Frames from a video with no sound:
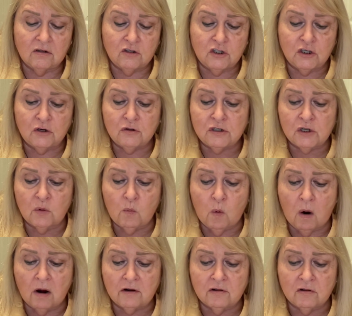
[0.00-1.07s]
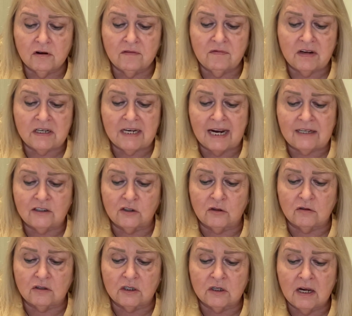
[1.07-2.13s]
Jews who wandered in the
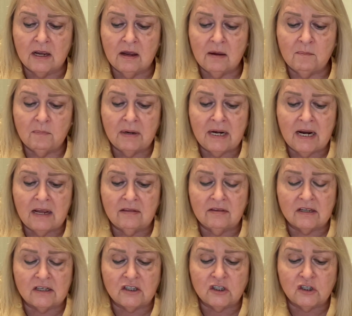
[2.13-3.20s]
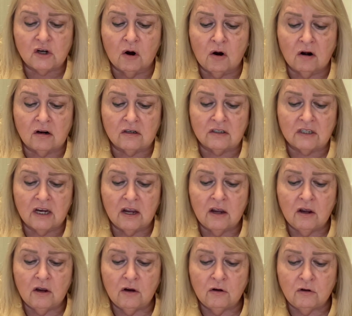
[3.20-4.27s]
deserts beneath the stars
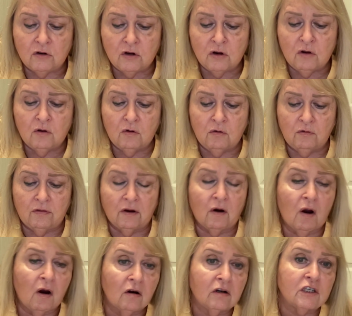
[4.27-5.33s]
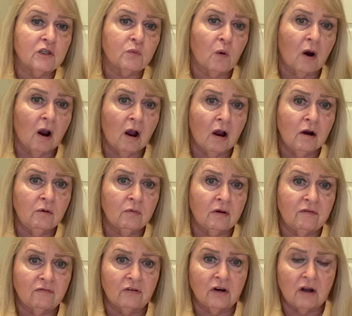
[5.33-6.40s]
knew their hearts were hungry
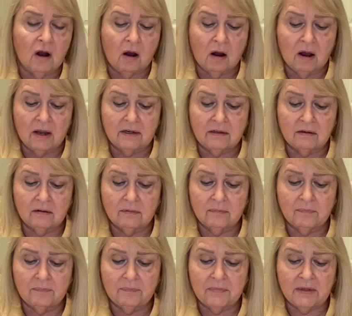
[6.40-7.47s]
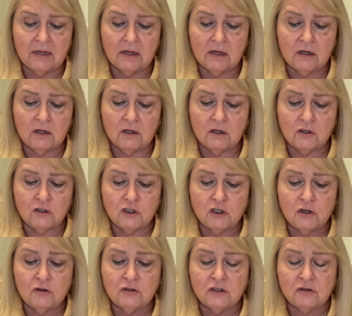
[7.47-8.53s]
for God.
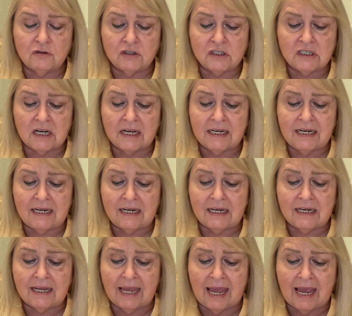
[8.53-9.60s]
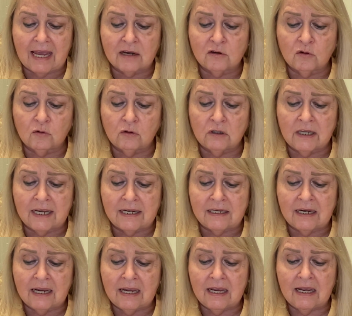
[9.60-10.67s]
Jews who studied in
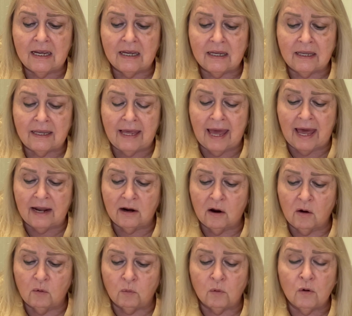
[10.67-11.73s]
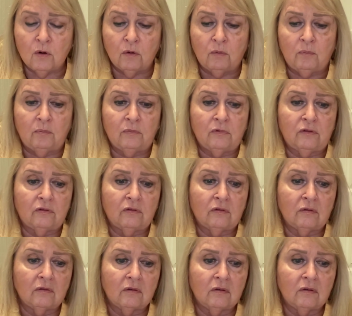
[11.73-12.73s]
candle-lit ghetto rooms